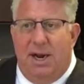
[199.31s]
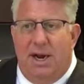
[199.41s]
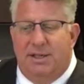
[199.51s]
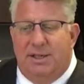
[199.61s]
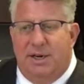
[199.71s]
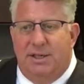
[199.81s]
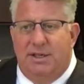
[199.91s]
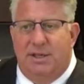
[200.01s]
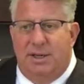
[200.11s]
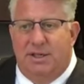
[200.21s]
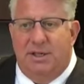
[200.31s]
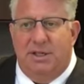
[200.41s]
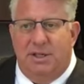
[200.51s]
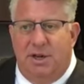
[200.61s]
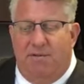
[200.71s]
and says, is
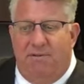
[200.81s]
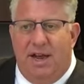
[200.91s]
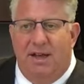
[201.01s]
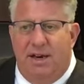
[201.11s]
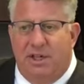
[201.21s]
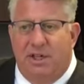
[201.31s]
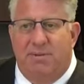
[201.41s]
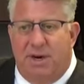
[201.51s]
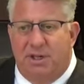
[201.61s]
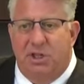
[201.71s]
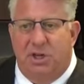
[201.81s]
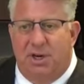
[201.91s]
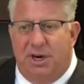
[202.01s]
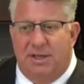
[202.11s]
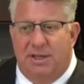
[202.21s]
this a valid express
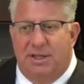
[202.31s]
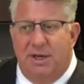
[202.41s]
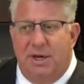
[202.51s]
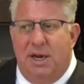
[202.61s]
trust?